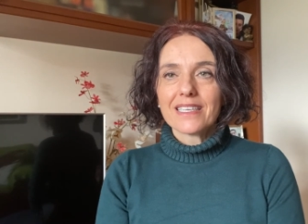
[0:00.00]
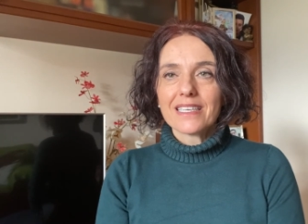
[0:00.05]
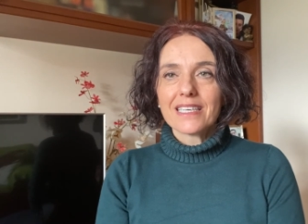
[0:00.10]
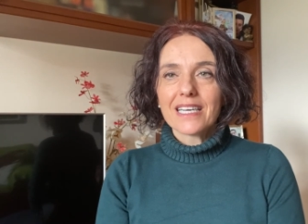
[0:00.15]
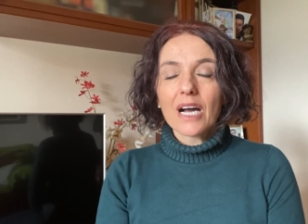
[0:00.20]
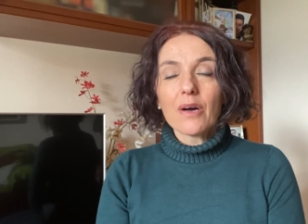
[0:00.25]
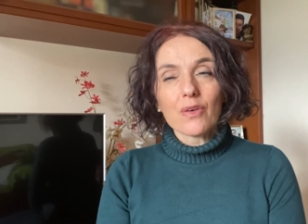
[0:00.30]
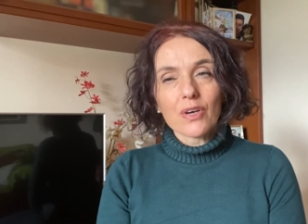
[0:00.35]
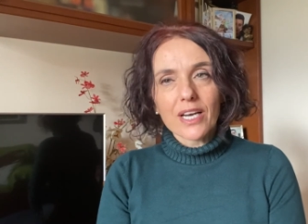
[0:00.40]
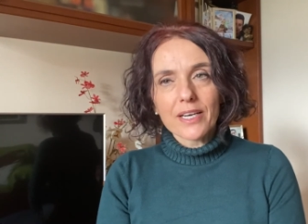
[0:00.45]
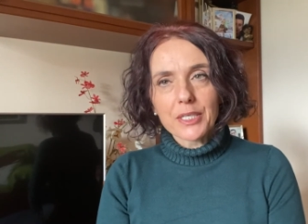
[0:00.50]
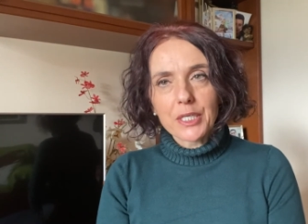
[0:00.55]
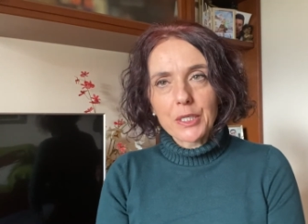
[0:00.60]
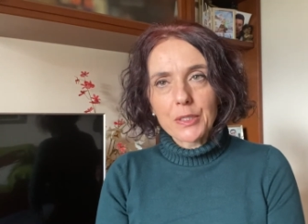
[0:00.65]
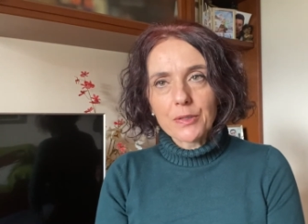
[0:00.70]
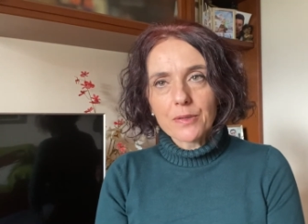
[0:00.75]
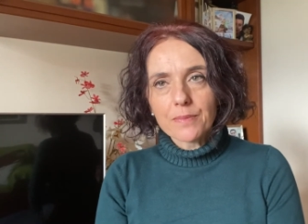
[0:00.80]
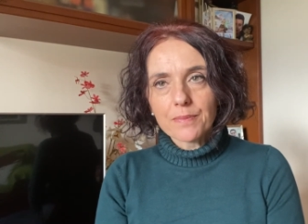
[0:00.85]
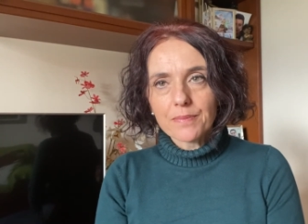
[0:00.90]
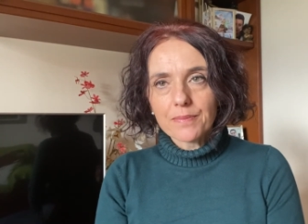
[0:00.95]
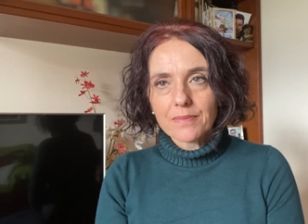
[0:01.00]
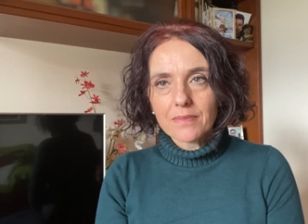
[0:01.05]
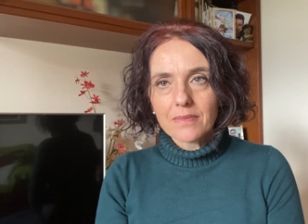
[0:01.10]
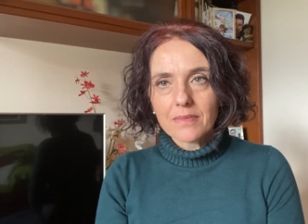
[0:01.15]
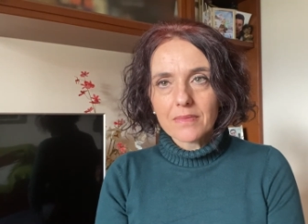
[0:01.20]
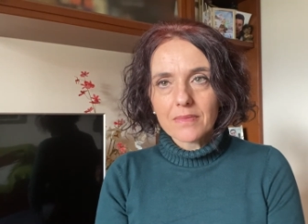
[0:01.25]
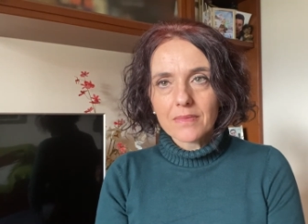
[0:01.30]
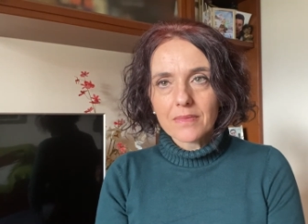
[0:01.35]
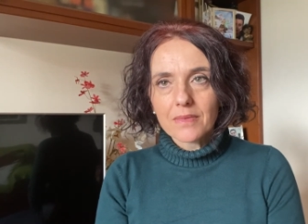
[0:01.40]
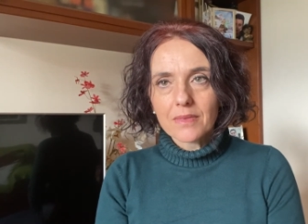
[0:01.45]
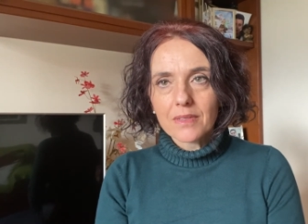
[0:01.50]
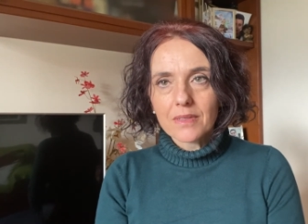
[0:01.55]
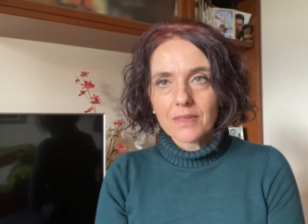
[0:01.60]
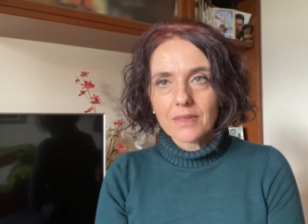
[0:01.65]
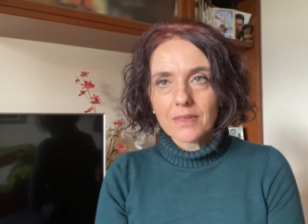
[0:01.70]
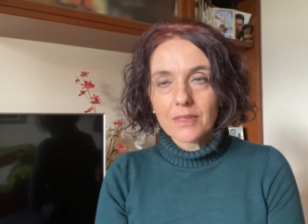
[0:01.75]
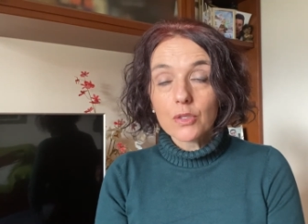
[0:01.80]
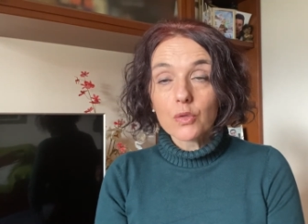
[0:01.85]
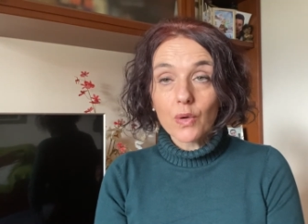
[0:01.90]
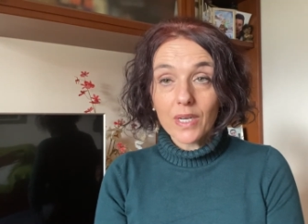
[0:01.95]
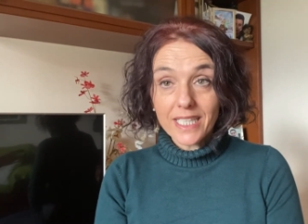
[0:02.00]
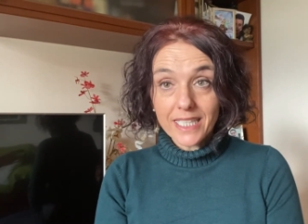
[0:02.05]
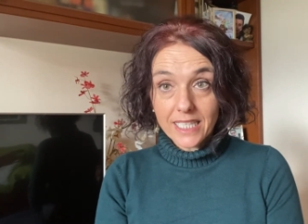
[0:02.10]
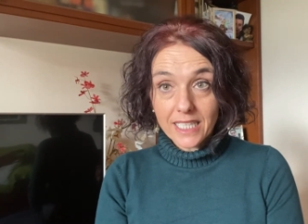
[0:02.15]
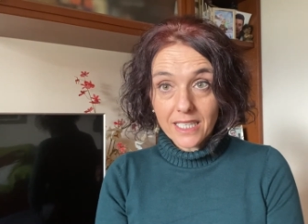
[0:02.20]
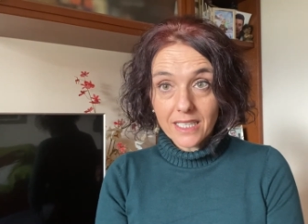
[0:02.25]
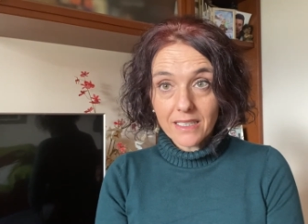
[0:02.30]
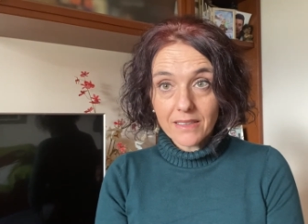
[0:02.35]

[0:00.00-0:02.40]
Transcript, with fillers: How old are you? 20?